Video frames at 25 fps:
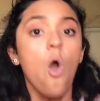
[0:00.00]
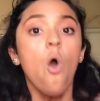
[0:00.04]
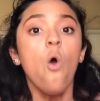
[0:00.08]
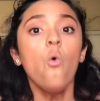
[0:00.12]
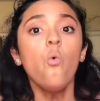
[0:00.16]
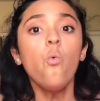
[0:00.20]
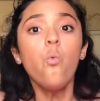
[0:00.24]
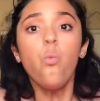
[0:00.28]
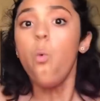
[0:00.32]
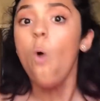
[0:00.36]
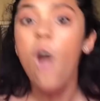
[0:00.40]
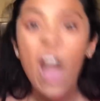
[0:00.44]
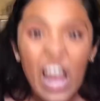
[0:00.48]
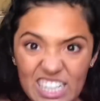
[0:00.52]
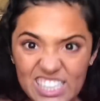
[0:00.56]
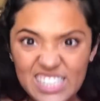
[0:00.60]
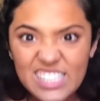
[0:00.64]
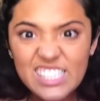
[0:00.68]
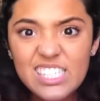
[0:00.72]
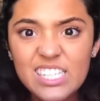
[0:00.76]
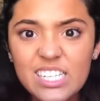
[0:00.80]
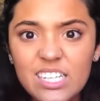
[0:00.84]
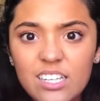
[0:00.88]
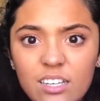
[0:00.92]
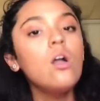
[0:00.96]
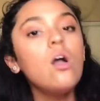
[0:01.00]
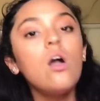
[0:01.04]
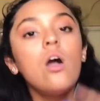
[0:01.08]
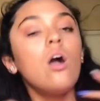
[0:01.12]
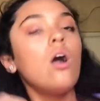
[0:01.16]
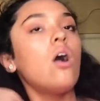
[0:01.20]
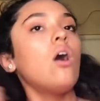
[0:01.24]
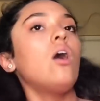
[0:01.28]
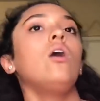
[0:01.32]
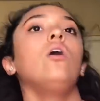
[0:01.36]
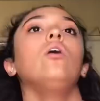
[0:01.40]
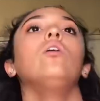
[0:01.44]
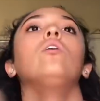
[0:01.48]
What?
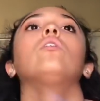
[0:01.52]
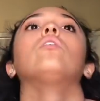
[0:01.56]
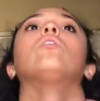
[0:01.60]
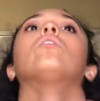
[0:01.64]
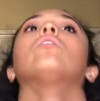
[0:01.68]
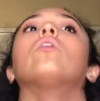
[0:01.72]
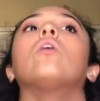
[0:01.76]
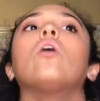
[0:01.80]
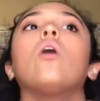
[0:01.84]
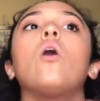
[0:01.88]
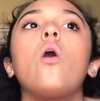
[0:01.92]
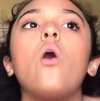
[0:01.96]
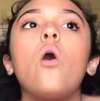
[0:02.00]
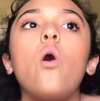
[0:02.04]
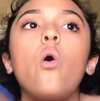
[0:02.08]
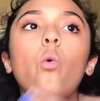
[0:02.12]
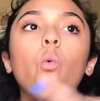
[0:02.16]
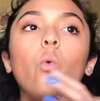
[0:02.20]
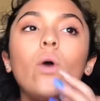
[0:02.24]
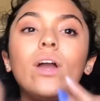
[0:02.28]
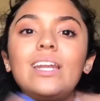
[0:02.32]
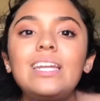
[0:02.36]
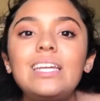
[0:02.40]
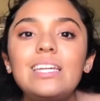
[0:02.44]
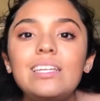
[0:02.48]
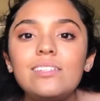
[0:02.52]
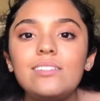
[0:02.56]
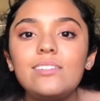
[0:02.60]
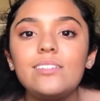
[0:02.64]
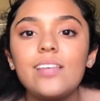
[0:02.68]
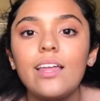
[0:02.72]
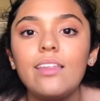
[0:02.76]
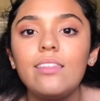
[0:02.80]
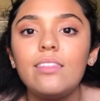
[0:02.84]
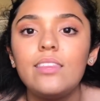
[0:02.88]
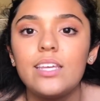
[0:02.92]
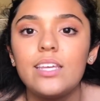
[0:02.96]
When he said